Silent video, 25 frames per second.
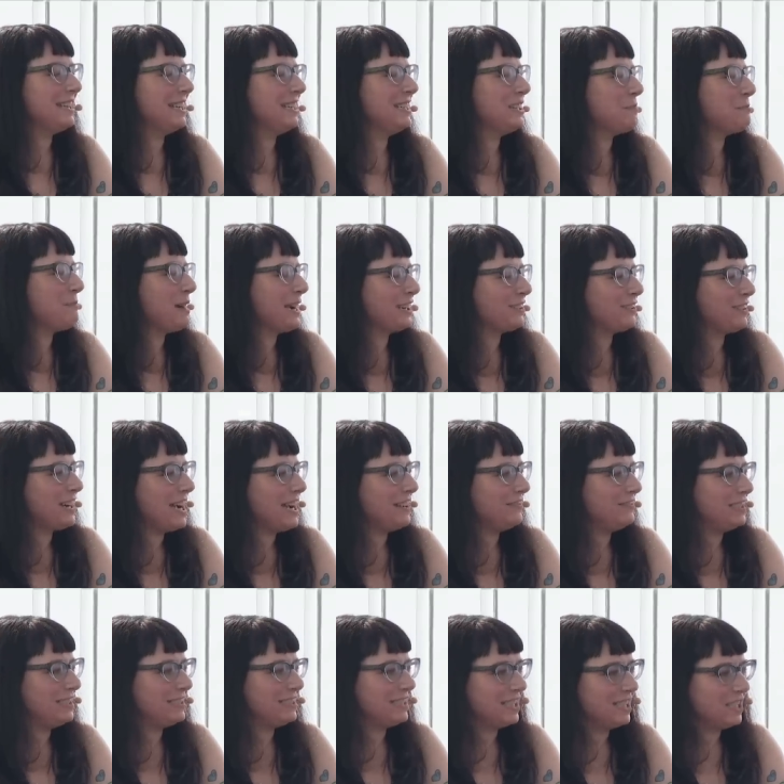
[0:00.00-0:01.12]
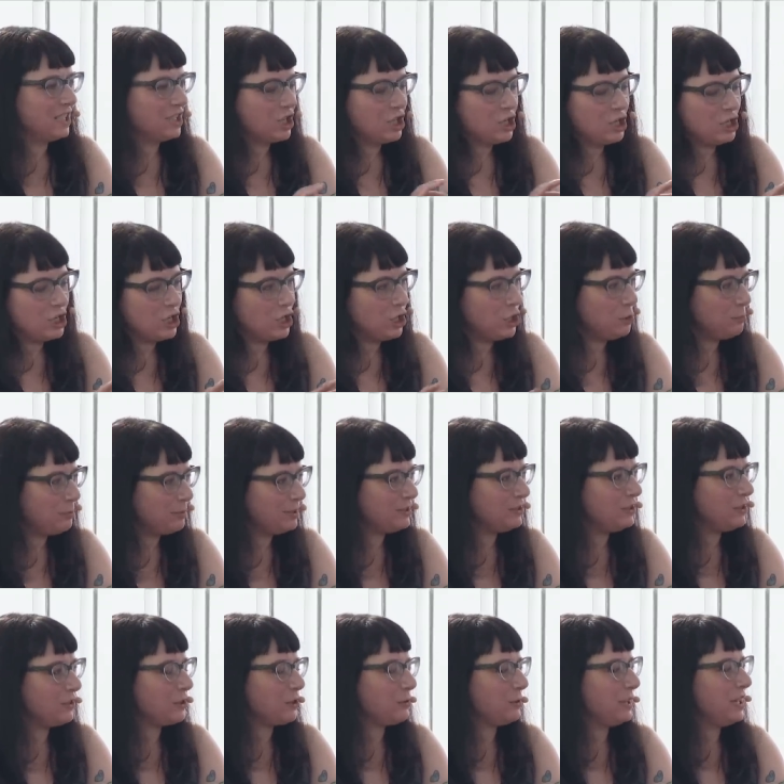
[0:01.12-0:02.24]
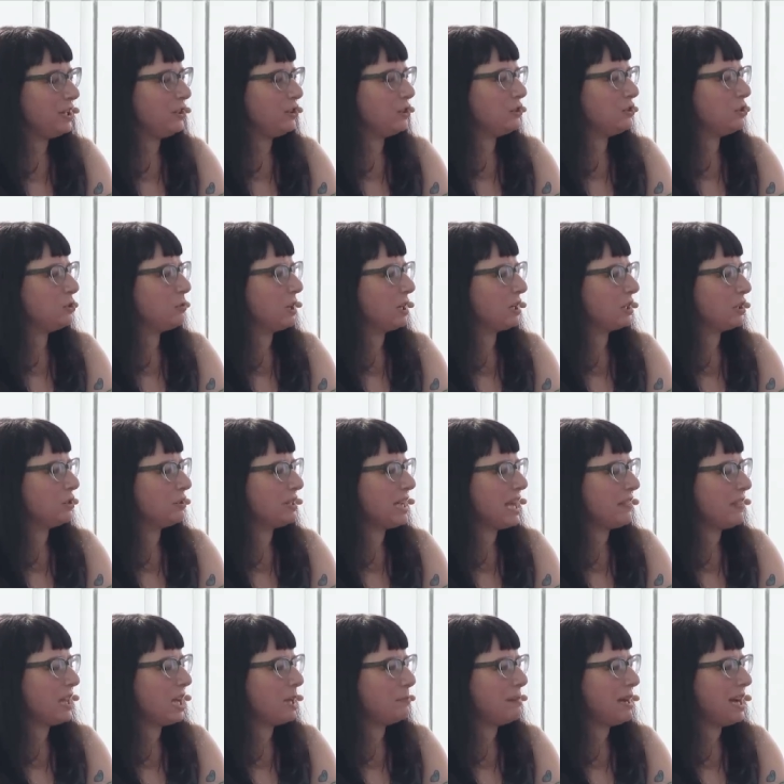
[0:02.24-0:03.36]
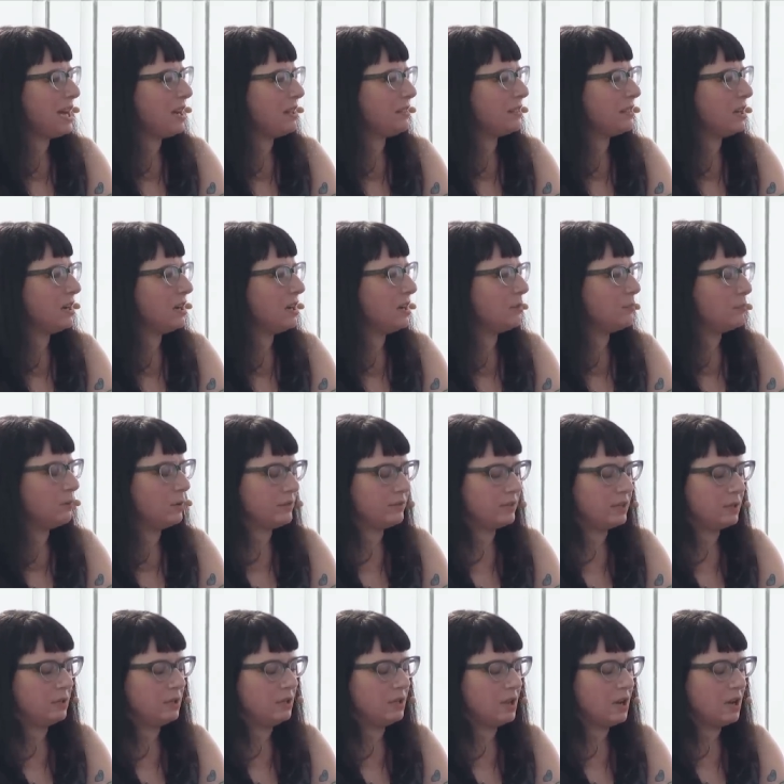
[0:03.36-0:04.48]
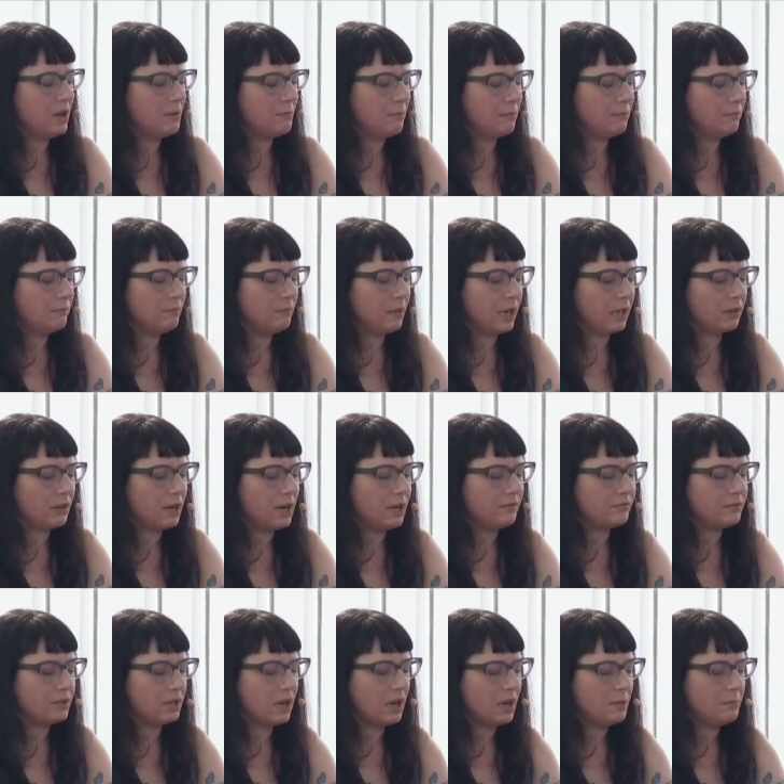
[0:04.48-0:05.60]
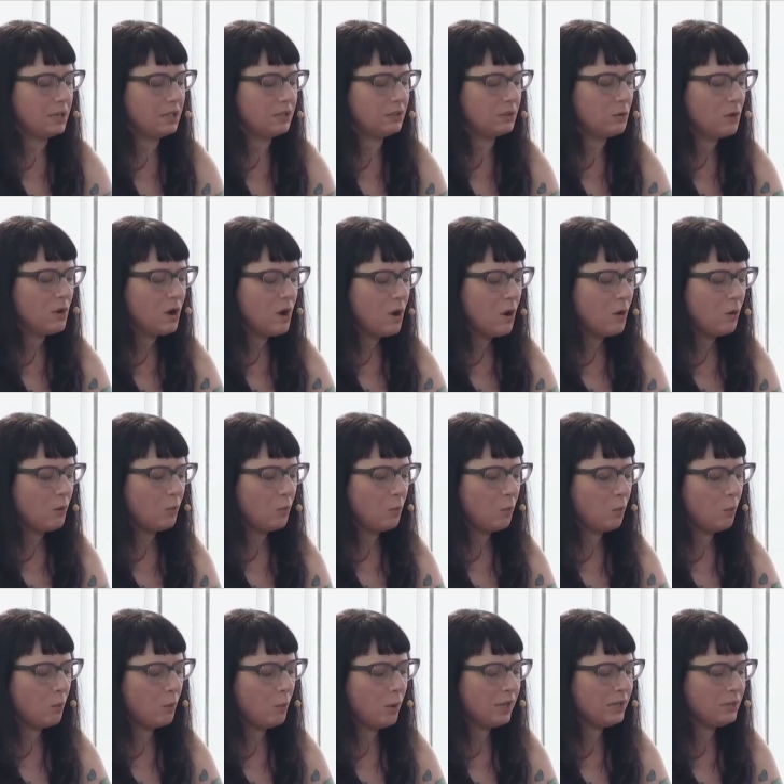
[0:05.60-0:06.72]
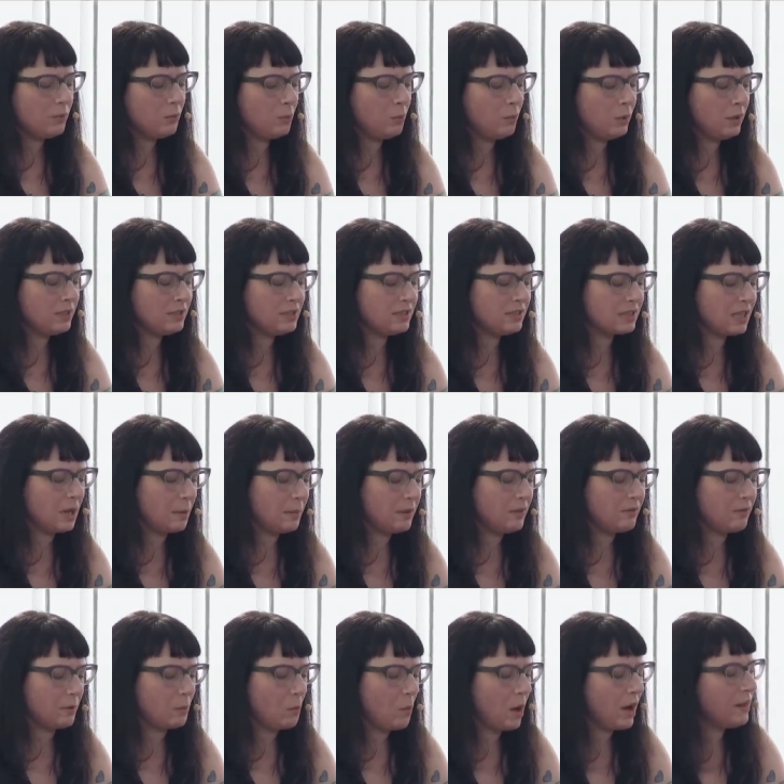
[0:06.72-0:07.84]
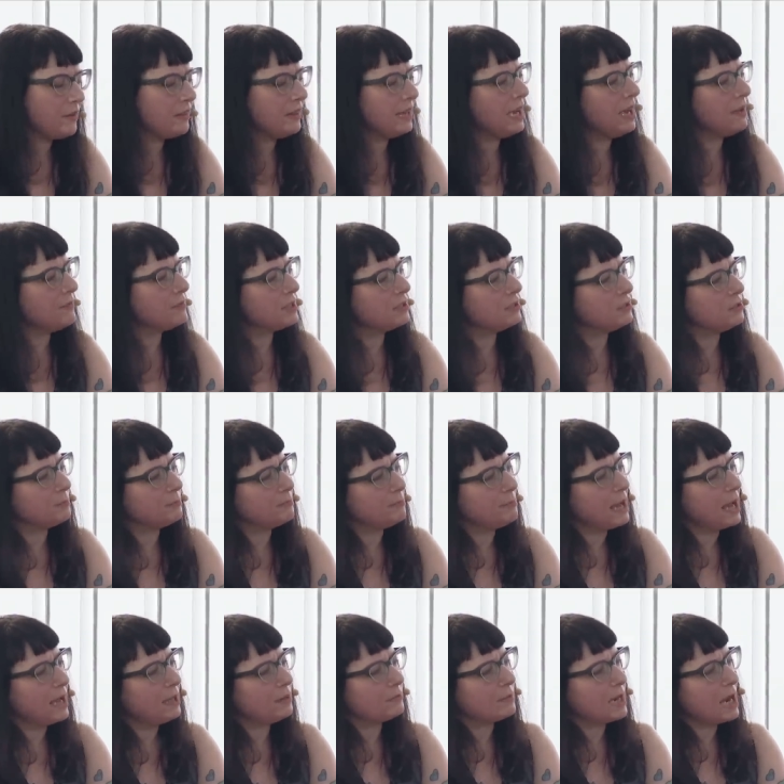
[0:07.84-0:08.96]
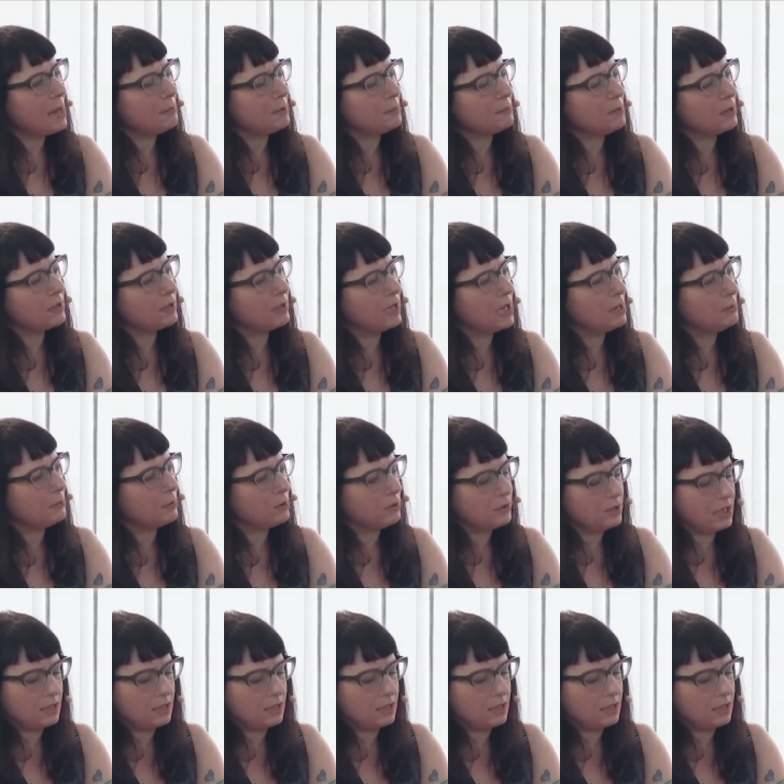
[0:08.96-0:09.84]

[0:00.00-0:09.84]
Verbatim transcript: I know Minecraft has said nope to creators who want to go down that path um, with the um, Minecraft IP. So, what, where's this coming from? Why do they have such a bad rap among gamers?